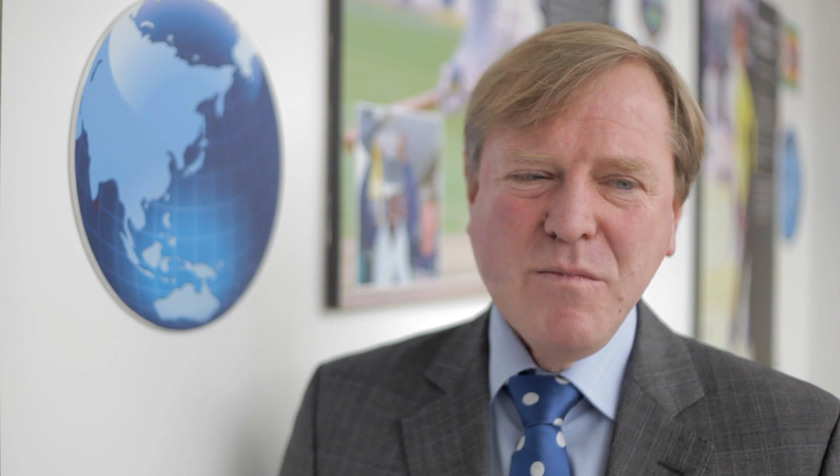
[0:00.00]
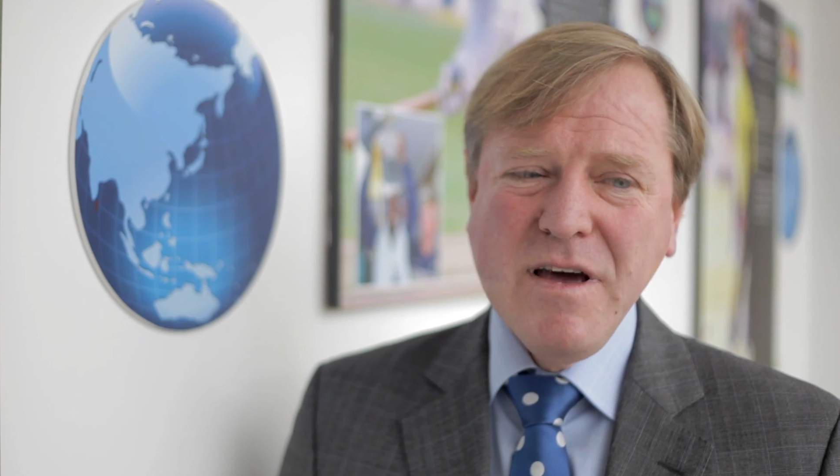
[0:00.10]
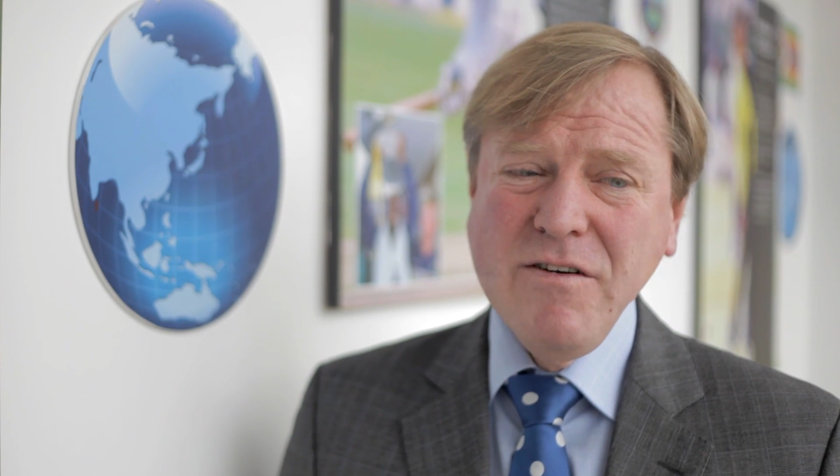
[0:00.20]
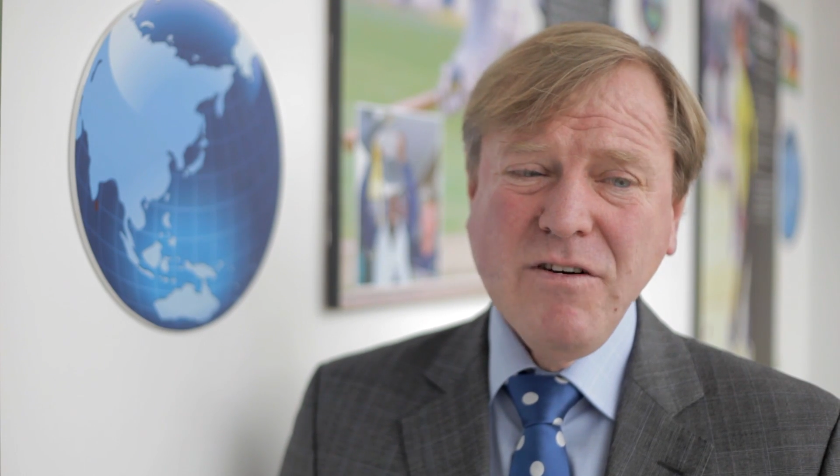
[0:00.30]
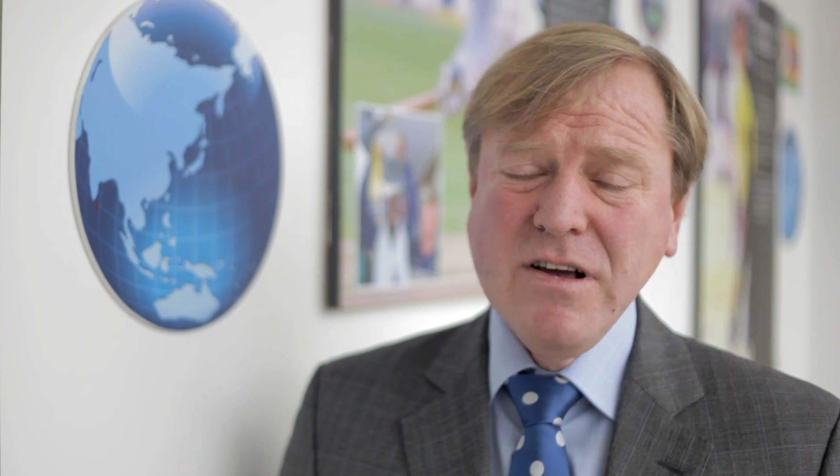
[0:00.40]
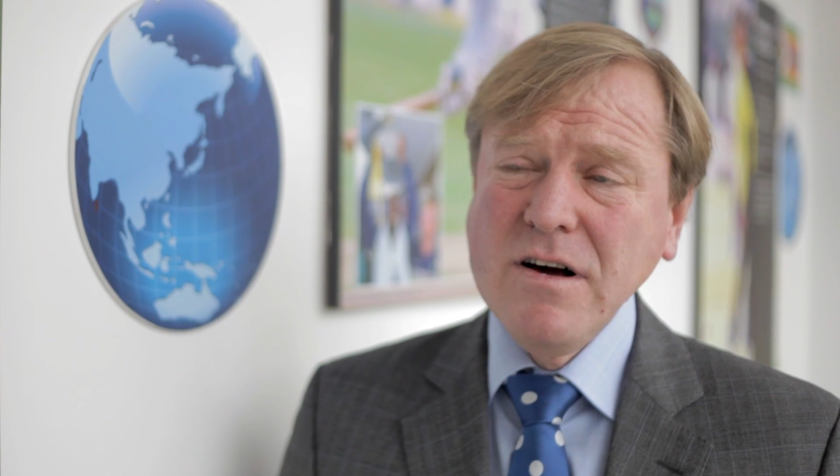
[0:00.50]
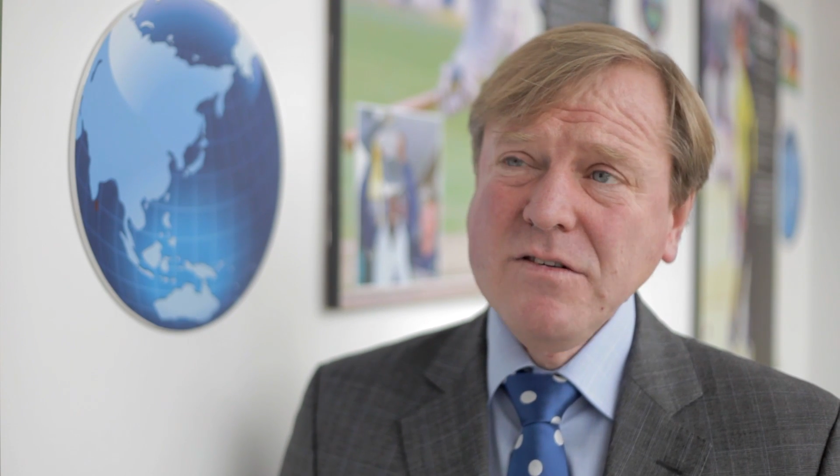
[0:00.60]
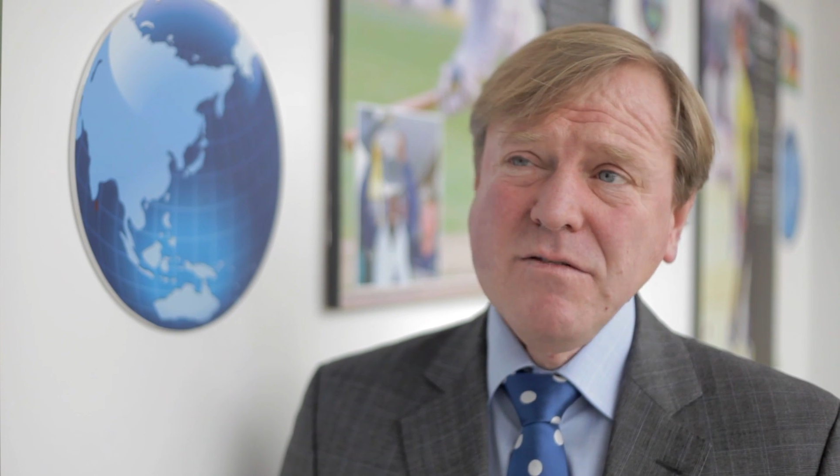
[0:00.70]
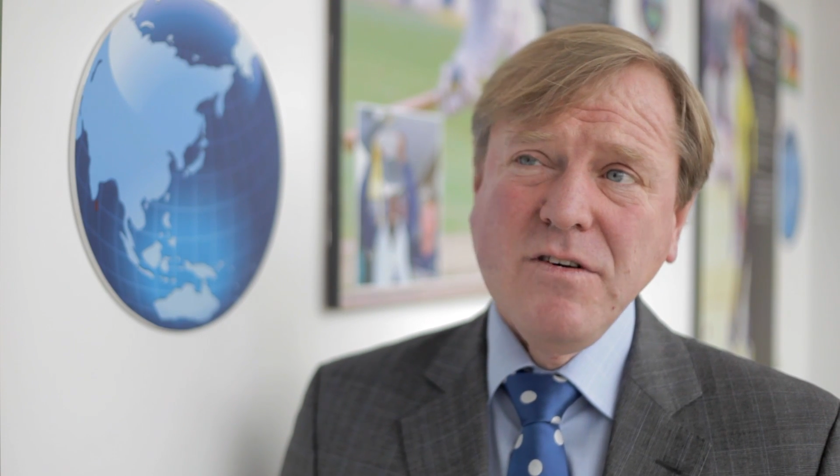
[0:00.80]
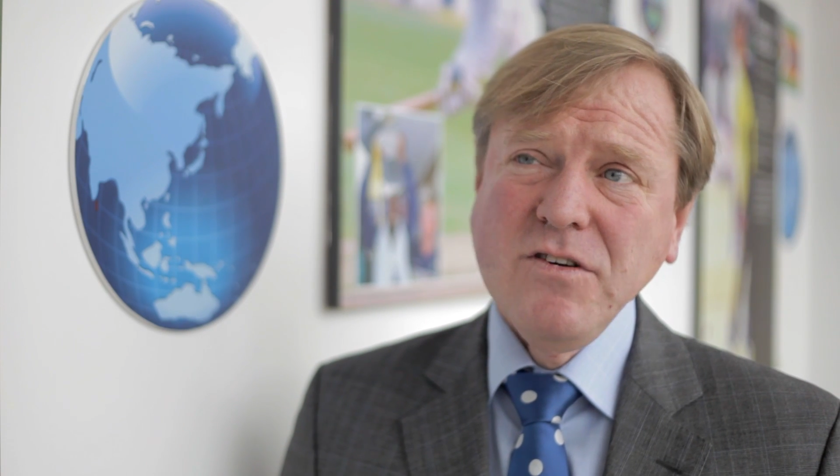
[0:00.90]
In many
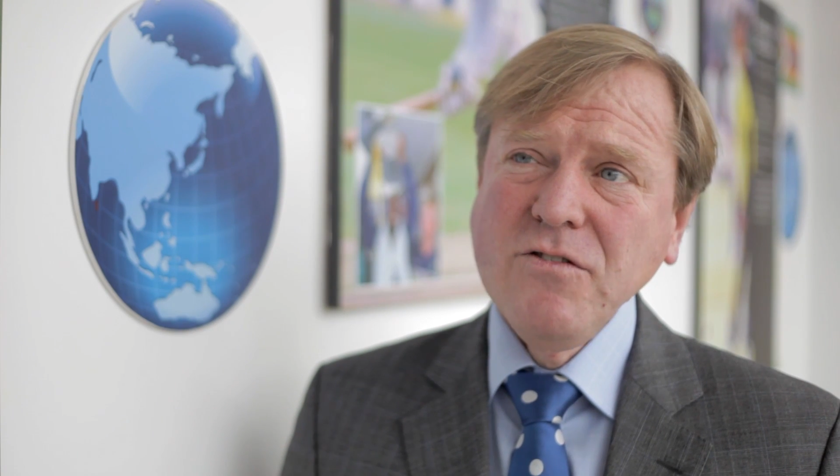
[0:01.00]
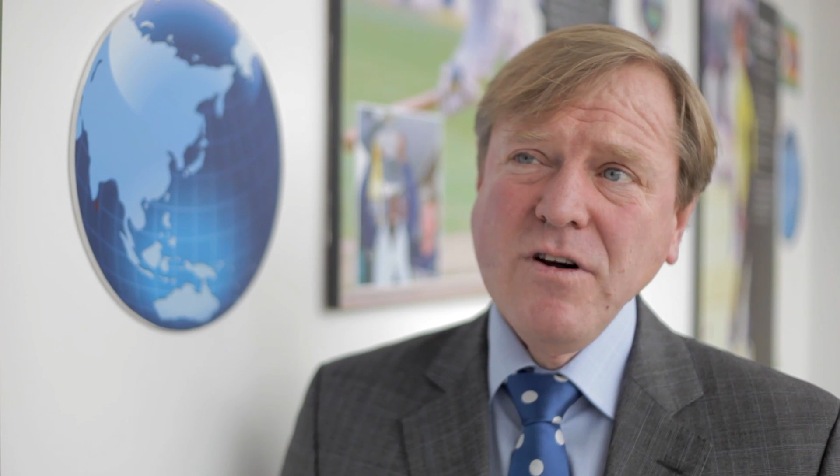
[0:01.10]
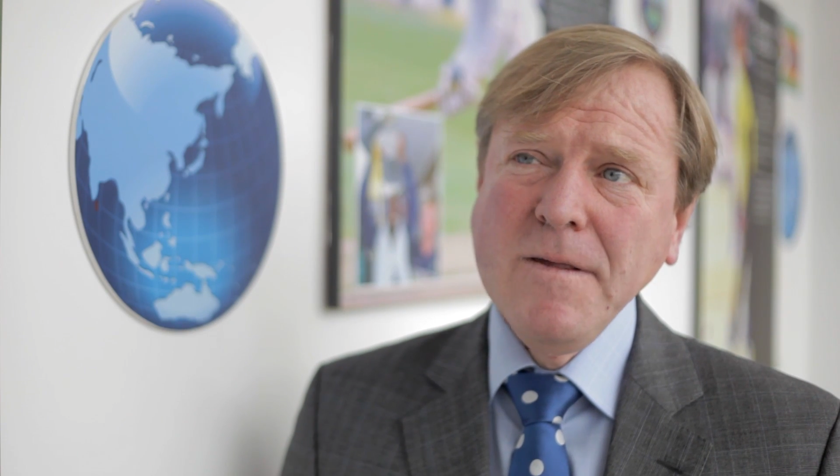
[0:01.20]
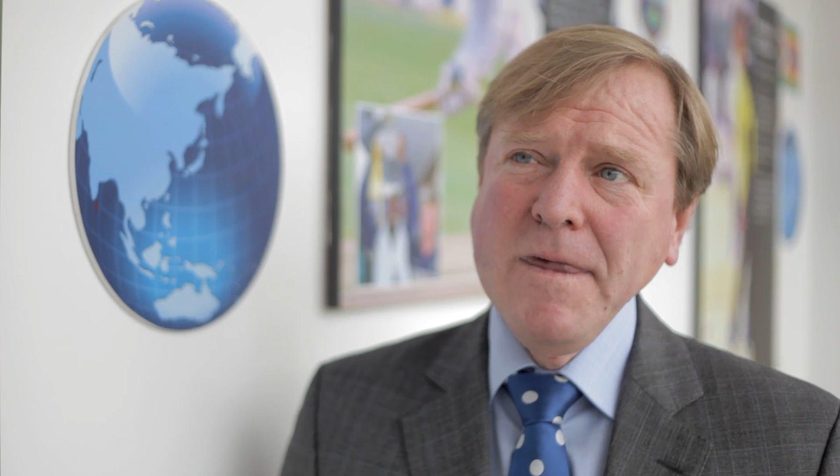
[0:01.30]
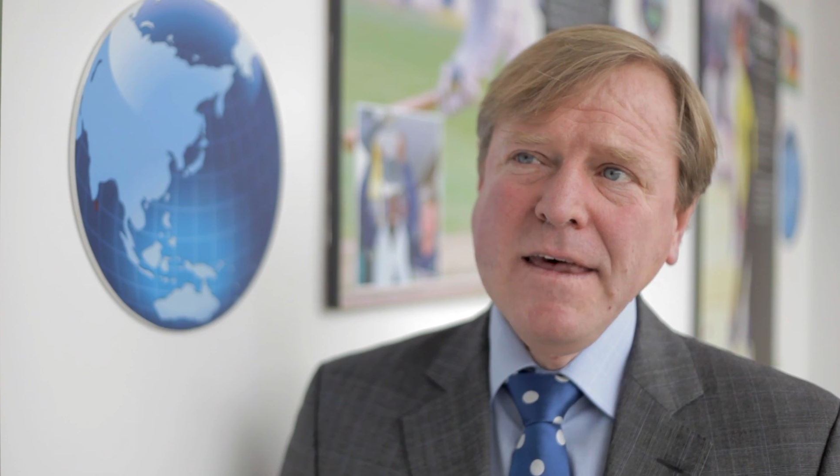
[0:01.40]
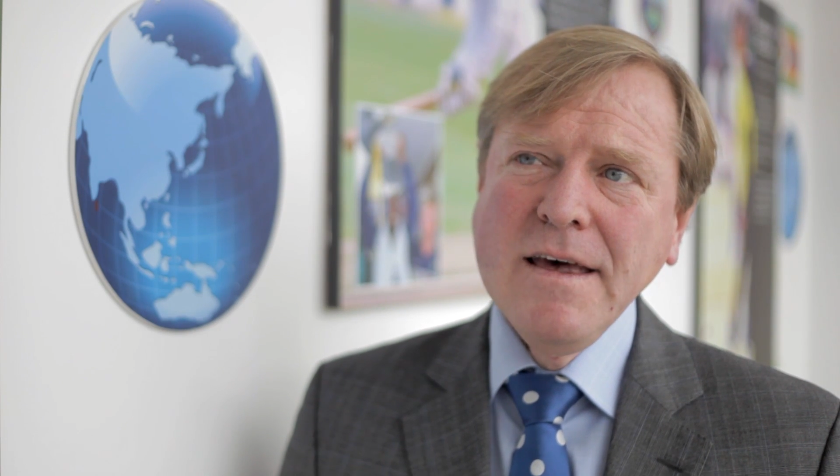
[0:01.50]
regards, a visionary.